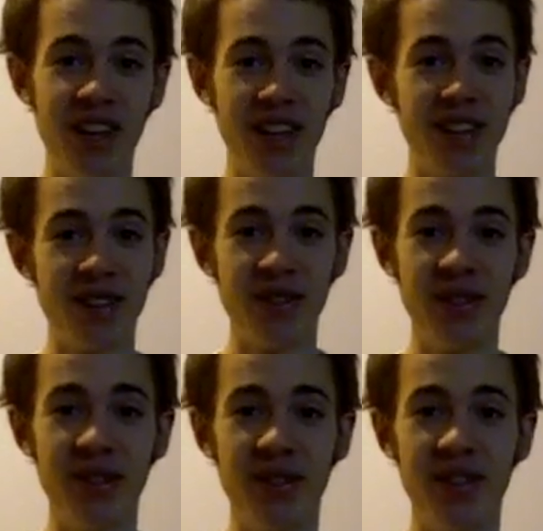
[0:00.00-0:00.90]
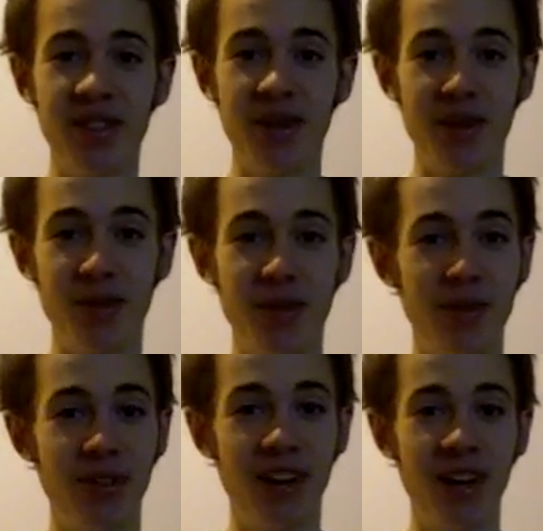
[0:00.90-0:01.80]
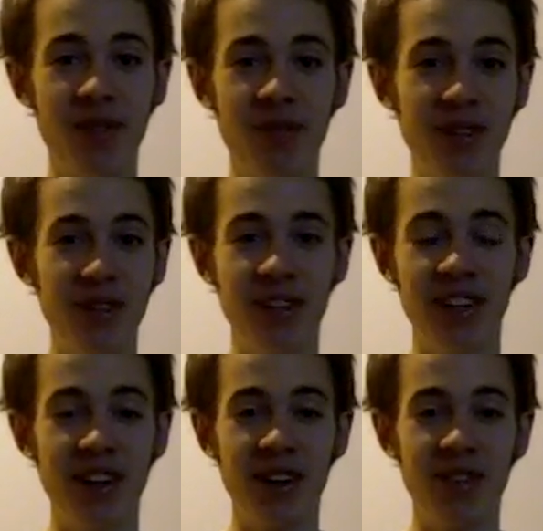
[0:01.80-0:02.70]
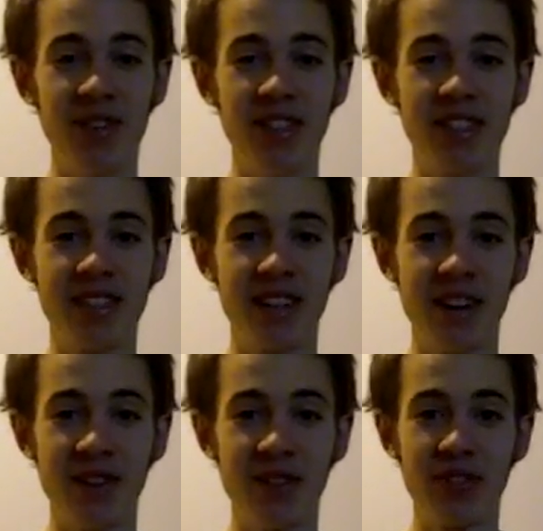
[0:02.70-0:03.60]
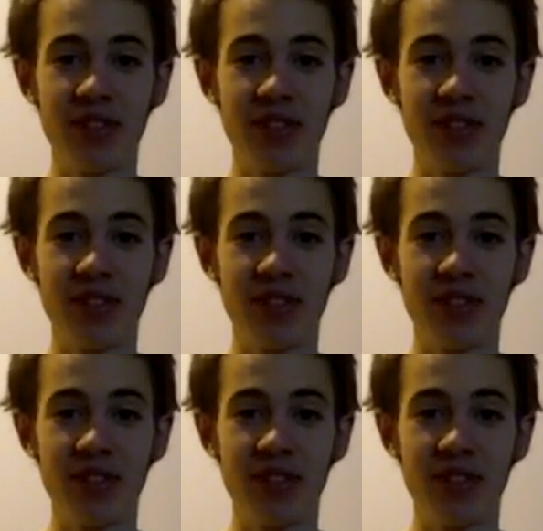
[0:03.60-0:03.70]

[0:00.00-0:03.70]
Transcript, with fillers: That is the real reason why I'm doing all this stuff.